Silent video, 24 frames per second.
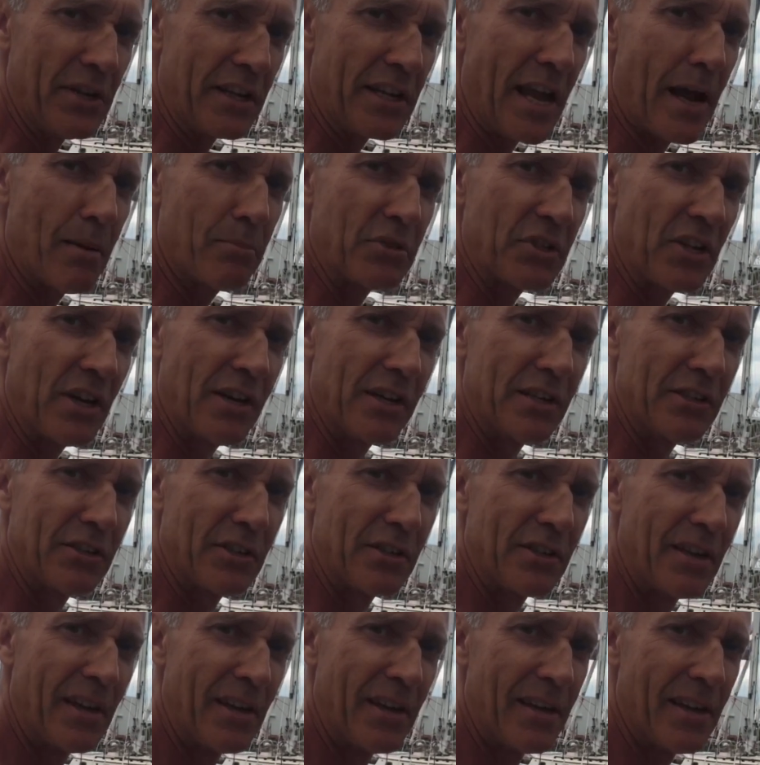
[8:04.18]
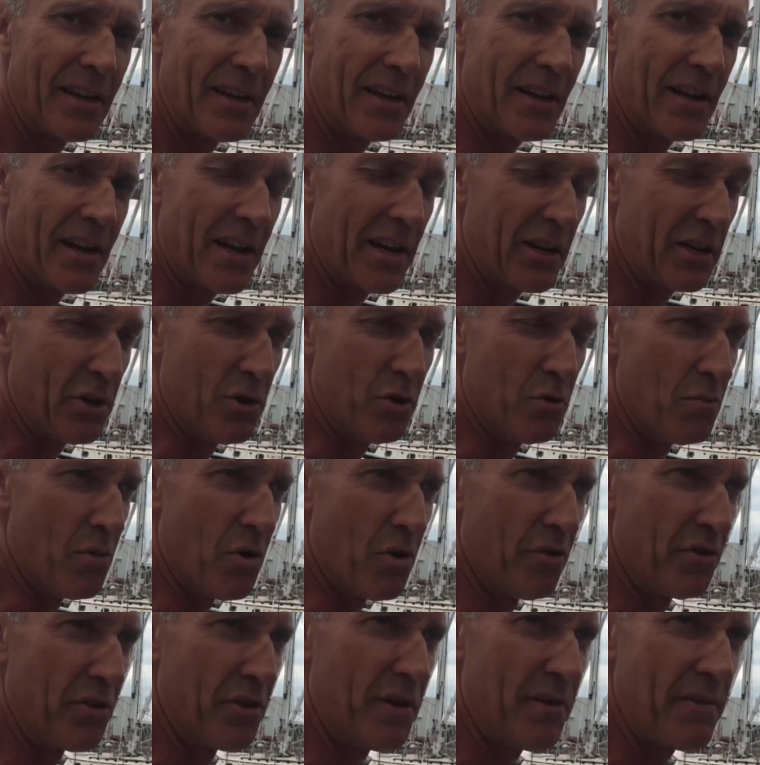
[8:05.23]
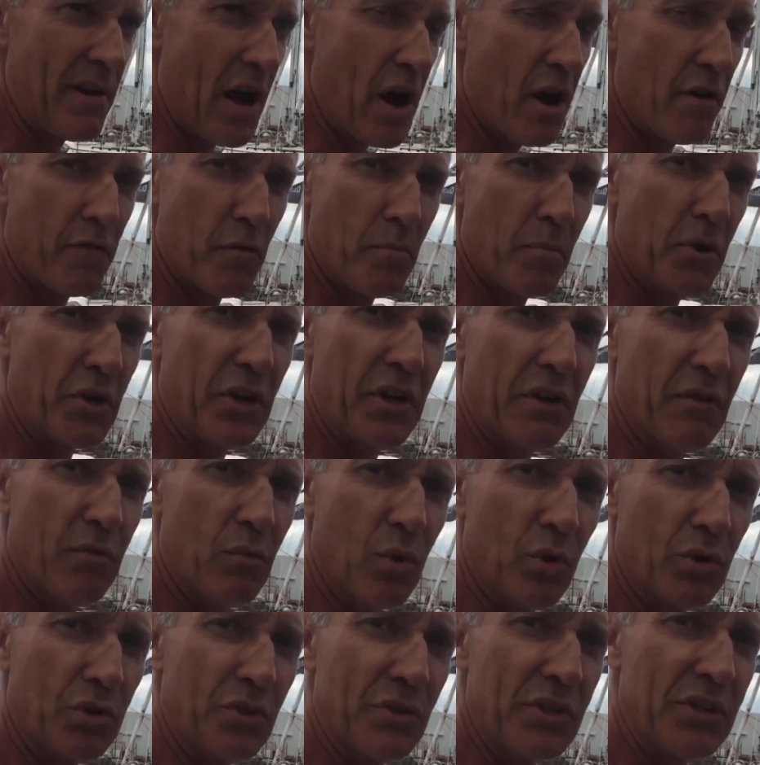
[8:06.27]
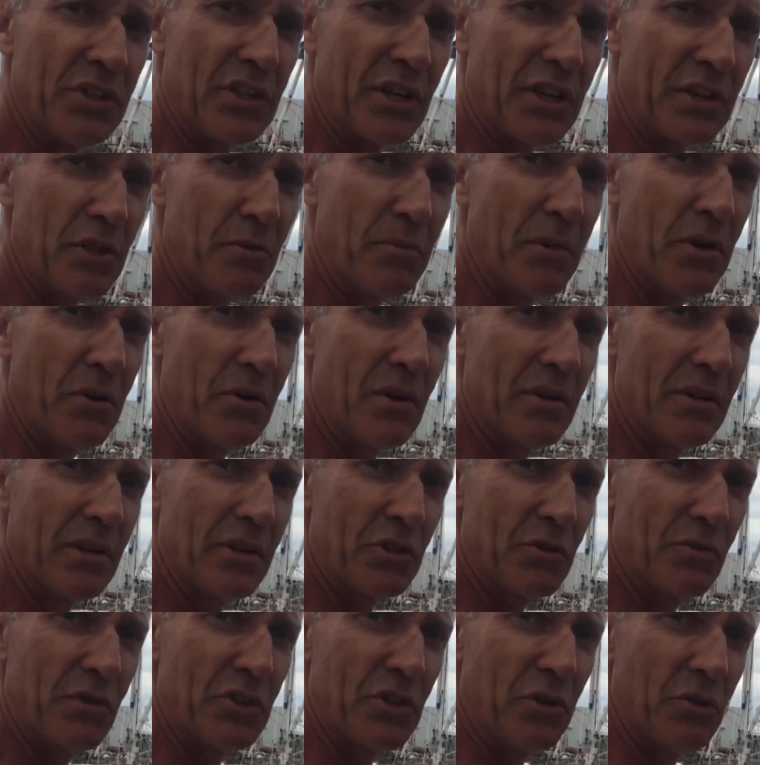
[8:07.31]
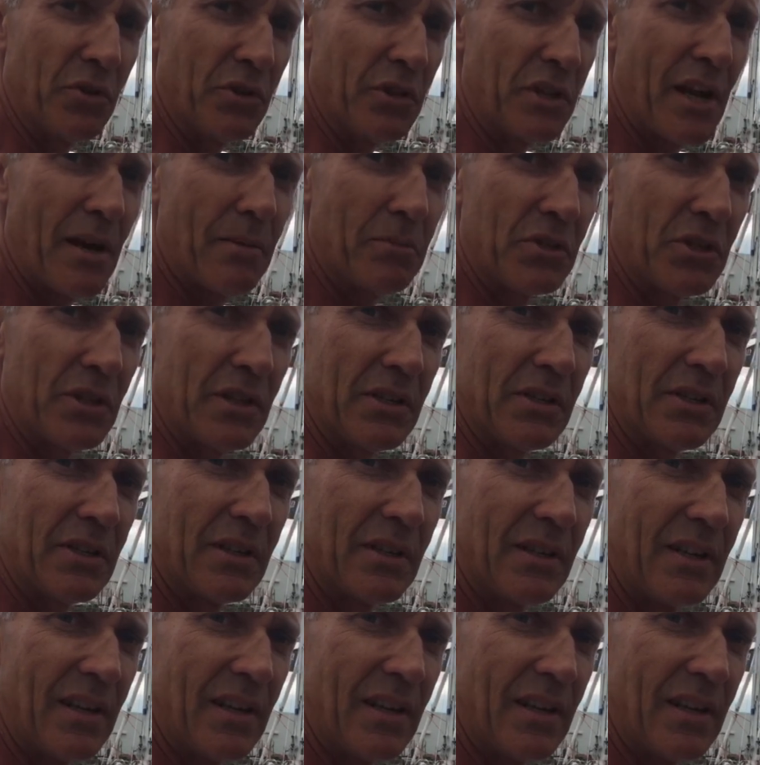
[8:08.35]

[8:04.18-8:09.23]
a capsize, and I had no more than half a bucket of water inside the boat as a result of the capsize.